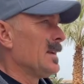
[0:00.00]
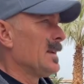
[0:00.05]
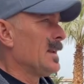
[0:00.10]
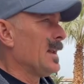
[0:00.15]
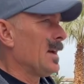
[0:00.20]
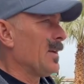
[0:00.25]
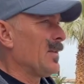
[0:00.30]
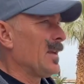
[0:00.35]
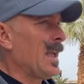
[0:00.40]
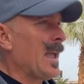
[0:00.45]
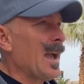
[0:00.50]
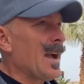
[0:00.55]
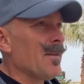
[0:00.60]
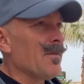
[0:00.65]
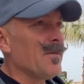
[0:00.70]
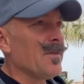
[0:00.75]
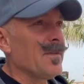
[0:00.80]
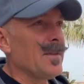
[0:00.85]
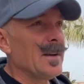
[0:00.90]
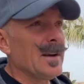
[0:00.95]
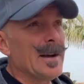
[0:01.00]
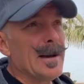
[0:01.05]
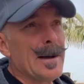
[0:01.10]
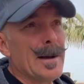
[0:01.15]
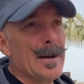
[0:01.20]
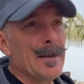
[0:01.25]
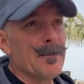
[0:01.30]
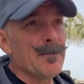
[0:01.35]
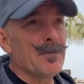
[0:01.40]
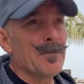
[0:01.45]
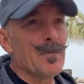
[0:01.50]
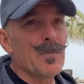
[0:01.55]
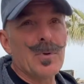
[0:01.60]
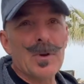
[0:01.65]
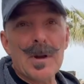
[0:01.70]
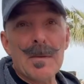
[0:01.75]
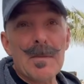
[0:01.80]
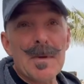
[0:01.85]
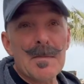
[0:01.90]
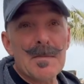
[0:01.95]
Now they have um,
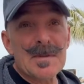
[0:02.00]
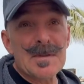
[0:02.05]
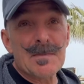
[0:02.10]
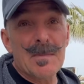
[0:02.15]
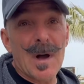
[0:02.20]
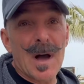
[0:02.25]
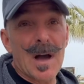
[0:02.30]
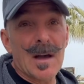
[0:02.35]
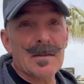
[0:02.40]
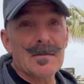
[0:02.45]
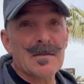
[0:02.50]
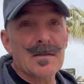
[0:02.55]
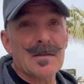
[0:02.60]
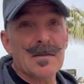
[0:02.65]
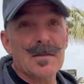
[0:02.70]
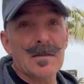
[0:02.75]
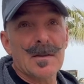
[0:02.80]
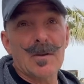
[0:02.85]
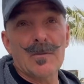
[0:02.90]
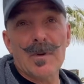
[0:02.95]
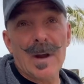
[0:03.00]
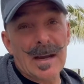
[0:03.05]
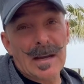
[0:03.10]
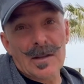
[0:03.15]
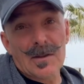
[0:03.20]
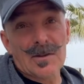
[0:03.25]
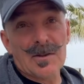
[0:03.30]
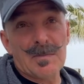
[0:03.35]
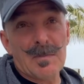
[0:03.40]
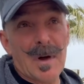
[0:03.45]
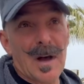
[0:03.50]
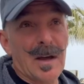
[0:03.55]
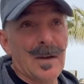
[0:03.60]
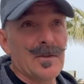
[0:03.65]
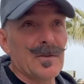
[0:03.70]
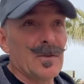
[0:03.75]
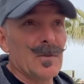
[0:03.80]
premium spots and regular spots,